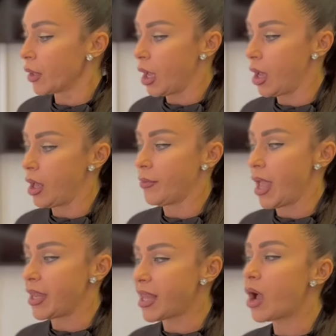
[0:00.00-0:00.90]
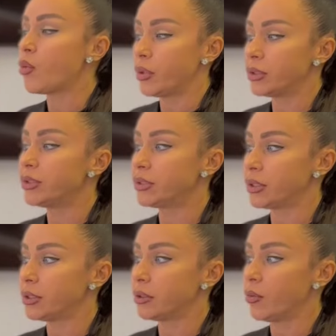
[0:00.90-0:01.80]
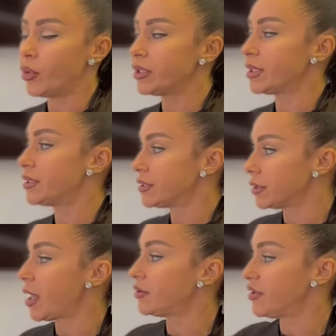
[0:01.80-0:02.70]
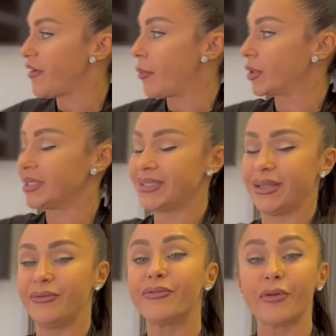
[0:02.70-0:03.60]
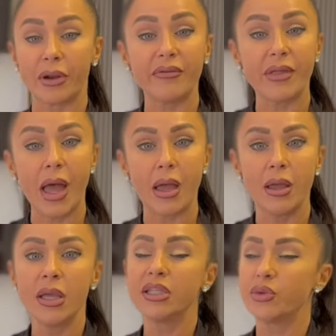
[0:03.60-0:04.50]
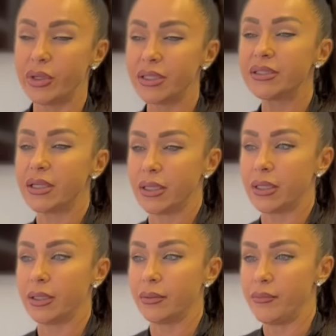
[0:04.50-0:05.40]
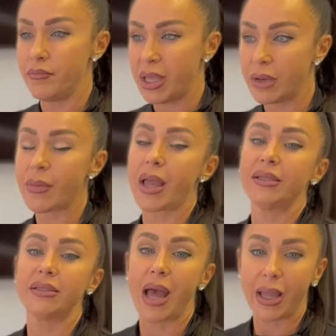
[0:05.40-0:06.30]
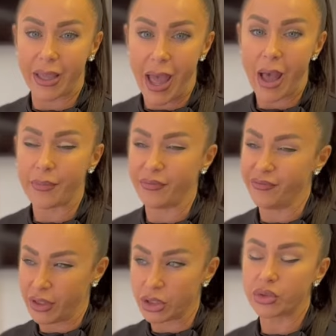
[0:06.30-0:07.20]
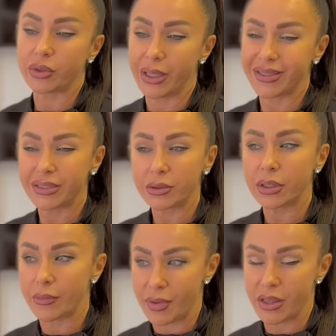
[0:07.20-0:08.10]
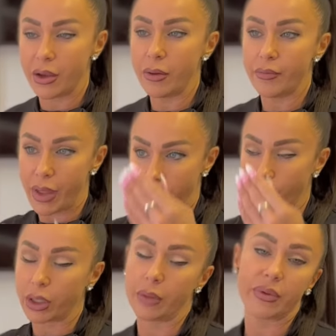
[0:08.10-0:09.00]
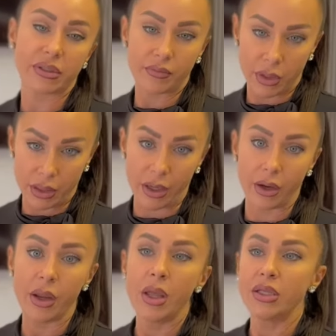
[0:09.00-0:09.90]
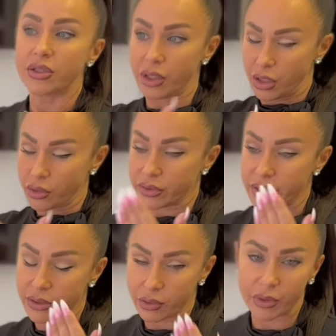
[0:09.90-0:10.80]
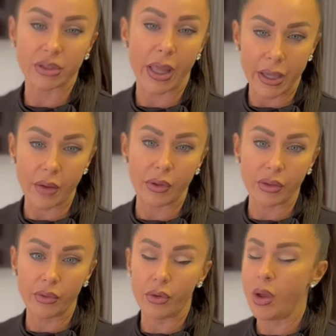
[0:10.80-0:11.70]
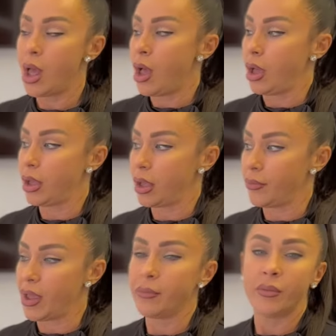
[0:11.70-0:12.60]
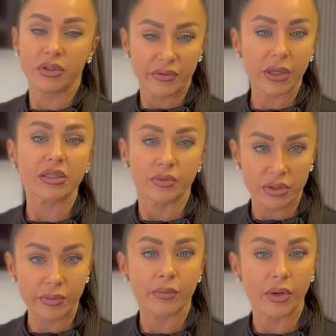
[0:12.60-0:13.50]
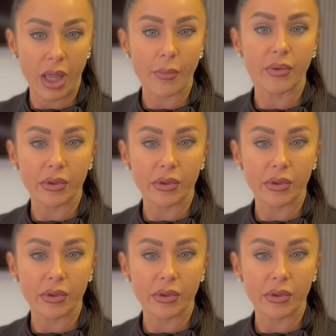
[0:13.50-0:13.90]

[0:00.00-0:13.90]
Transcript: And that will still, what it does is it allows the fabric to sit in front of that. So it is gonna minimize that gap visually. It's still gonna be there, but we're gonna put something there so that you don't see so much light coming through. And most of our customers have been pretty happy.